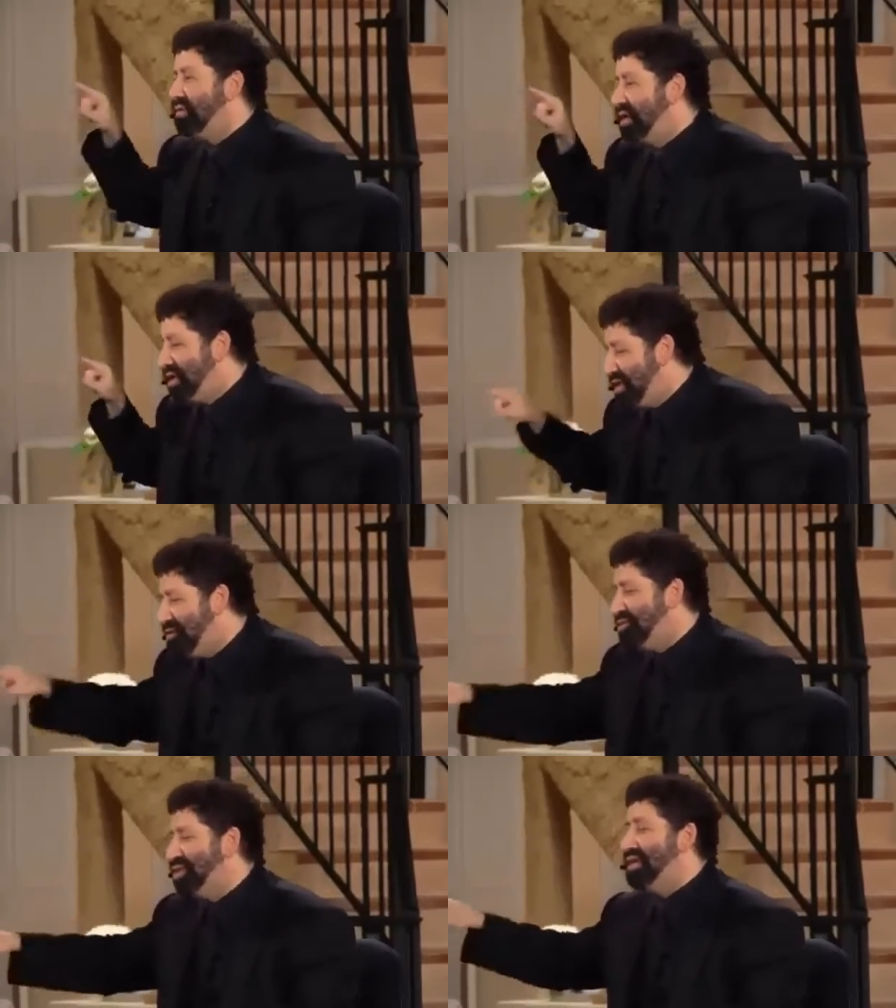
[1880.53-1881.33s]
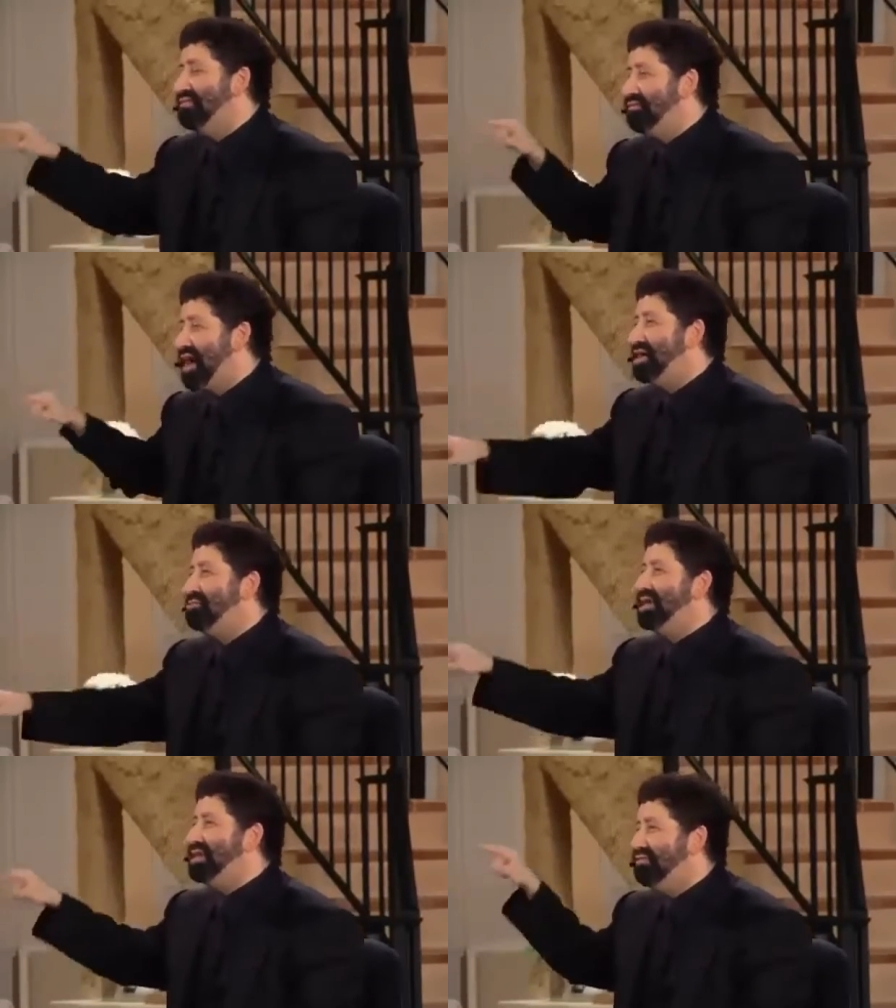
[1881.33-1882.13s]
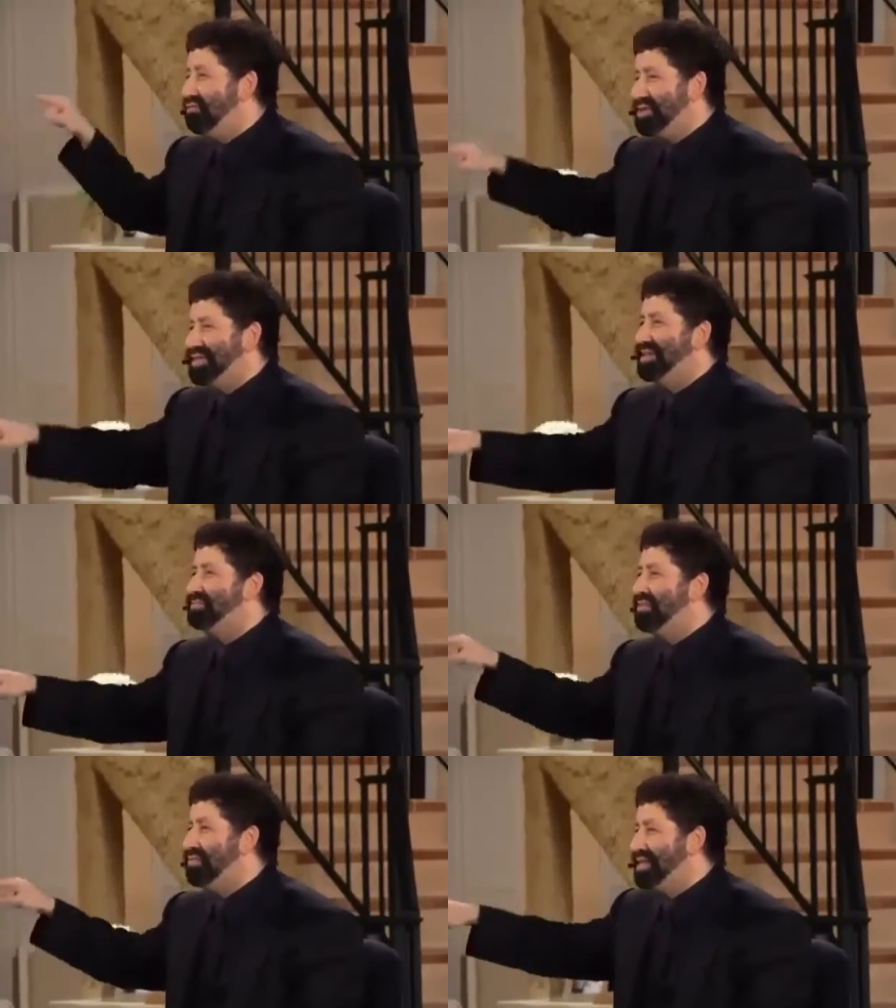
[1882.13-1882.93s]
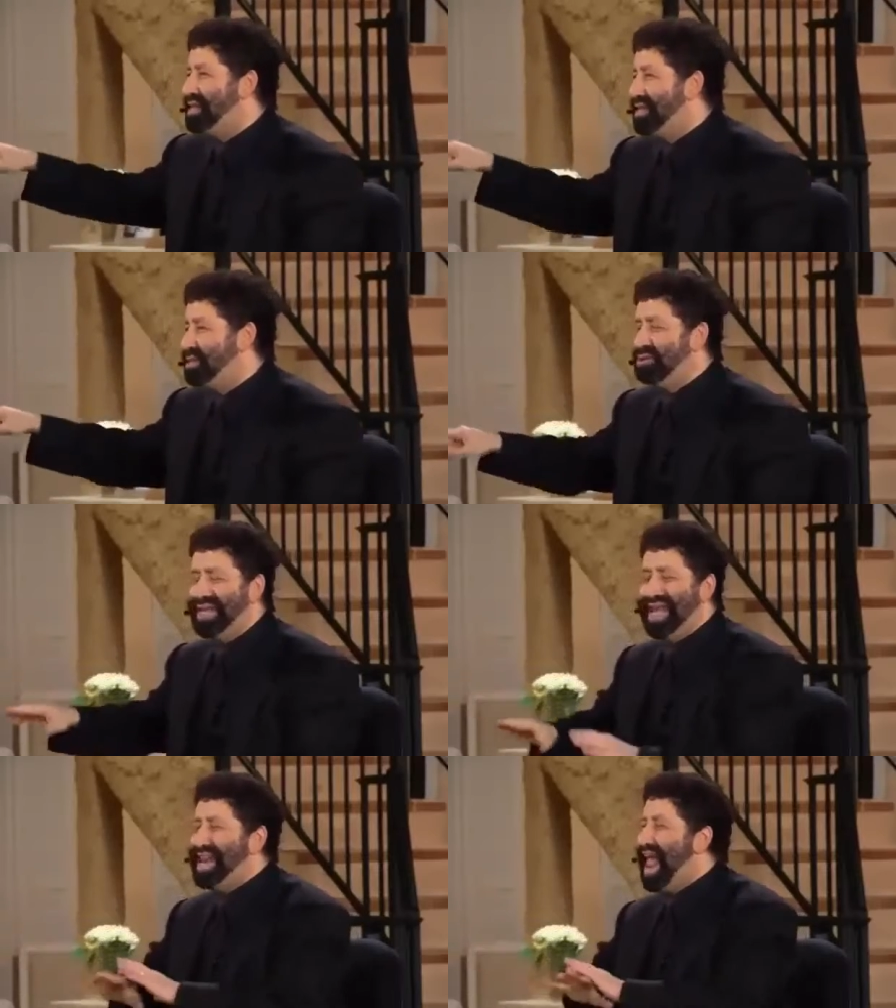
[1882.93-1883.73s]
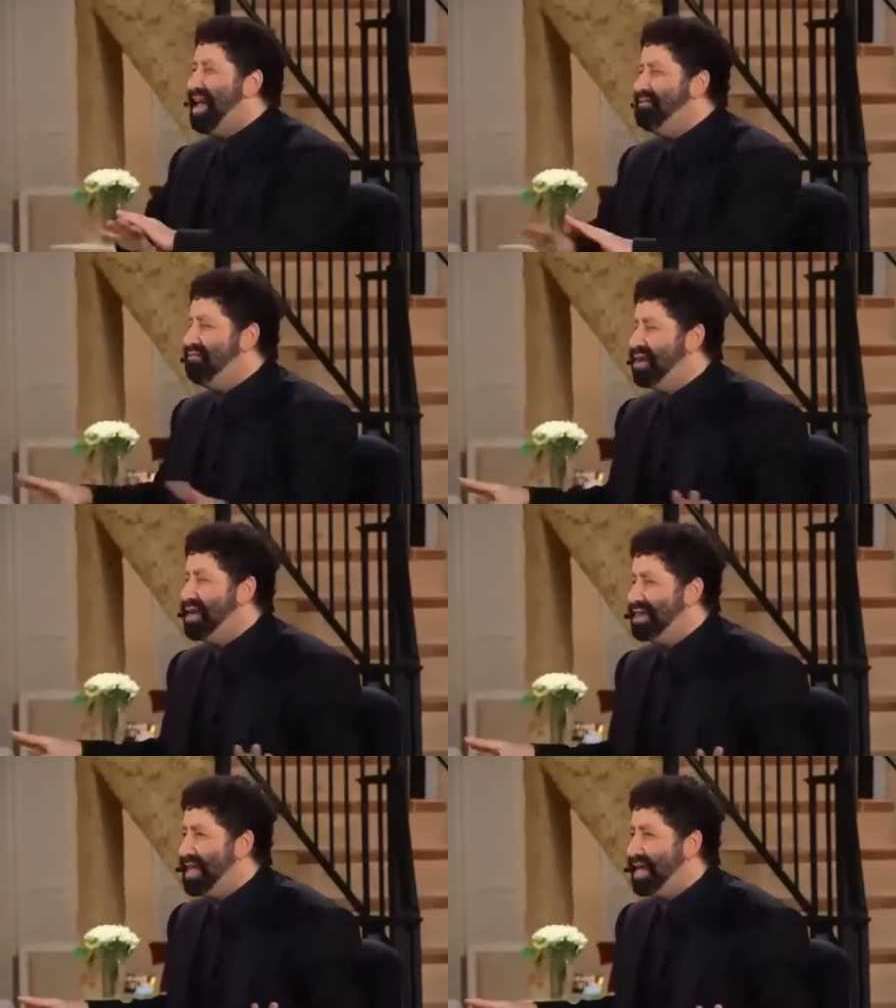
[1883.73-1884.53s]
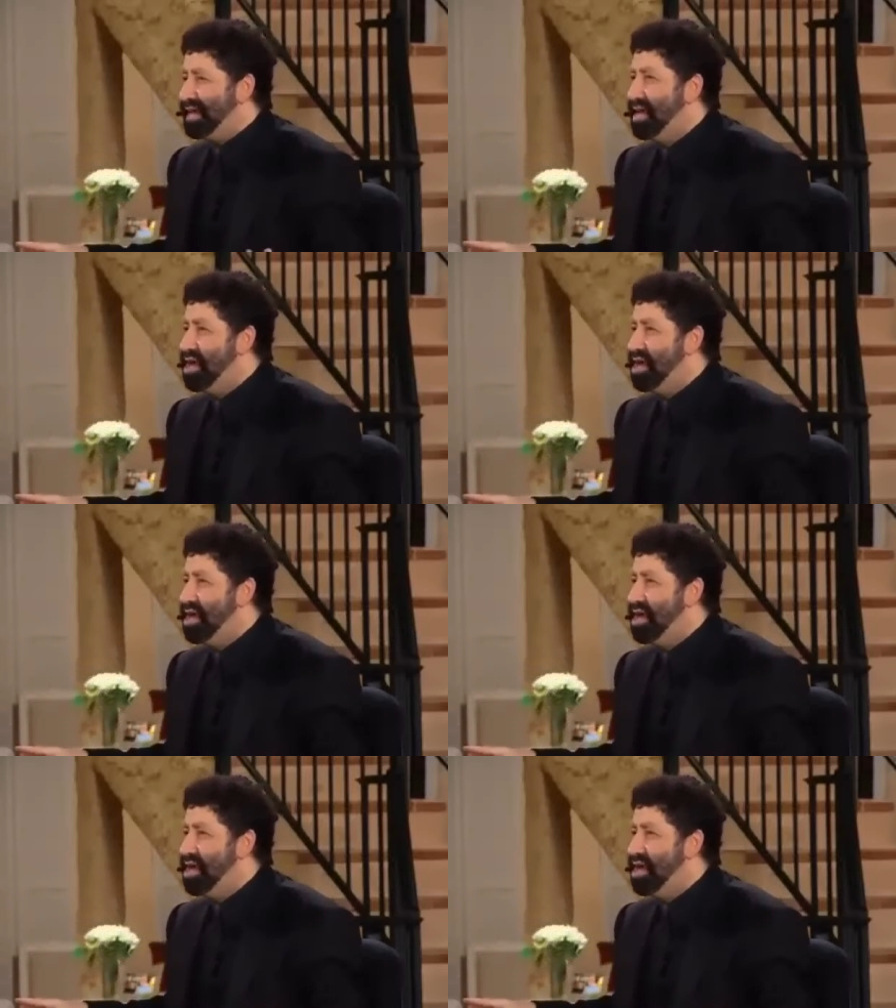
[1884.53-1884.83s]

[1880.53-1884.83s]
following the footsteps of ancient Israel in everything.